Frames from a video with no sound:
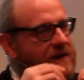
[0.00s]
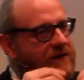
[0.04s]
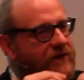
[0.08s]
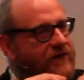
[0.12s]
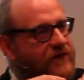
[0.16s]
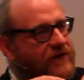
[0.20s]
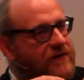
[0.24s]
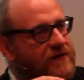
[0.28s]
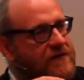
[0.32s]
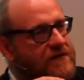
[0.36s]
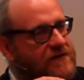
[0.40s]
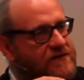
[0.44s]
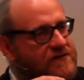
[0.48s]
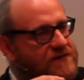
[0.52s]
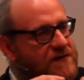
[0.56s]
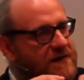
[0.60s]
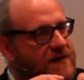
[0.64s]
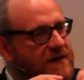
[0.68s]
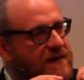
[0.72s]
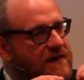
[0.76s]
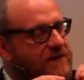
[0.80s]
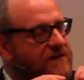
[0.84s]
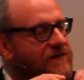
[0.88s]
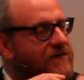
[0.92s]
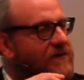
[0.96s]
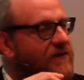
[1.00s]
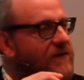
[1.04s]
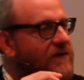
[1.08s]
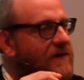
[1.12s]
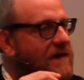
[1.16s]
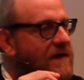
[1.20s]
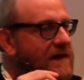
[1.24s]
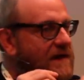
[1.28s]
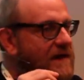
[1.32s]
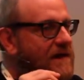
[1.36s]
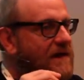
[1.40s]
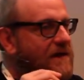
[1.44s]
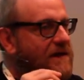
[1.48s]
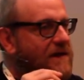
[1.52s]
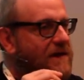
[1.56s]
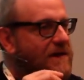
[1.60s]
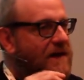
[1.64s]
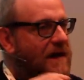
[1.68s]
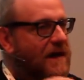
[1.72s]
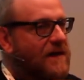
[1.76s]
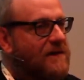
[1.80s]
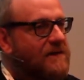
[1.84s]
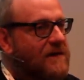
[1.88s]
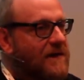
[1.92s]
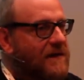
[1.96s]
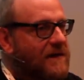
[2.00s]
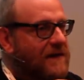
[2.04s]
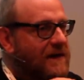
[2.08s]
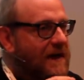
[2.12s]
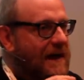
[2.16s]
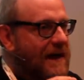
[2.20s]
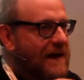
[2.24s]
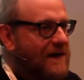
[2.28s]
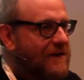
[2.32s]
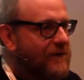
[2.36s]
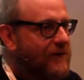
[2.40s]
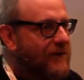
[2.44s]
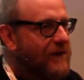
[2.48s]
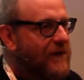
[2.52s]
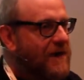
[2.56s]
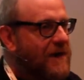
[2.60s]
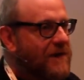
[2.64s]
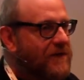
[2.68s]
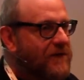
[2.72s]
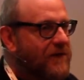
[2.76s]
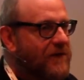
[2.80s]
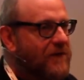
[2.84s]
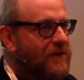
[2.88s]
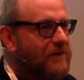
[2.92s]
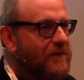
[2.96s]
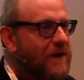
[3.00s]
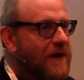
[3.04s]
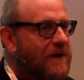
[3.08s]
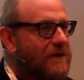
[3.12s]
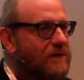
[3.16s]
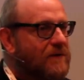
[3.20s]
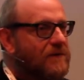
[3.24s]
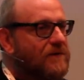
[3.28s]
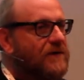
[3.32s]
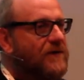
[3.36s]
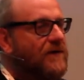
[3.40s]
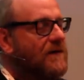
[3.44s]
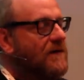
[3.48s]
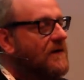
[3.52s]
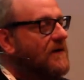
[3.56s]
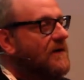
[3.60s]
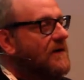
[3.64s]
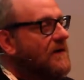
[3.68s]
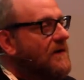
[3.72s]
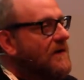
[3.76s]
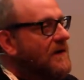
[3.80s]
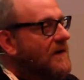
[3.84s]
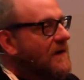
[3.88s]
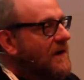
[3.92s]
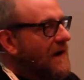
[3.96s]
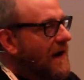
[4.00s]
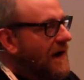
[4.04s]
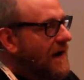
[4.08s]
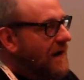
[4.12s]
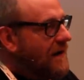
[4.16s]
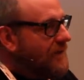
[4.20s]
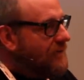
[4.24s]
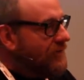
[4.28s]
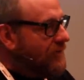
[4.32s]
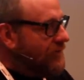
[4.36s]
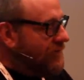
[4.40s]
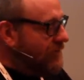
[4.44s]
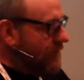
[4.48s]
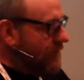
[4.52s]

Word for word: excursion into the ear canal out of the end of the mould. Um,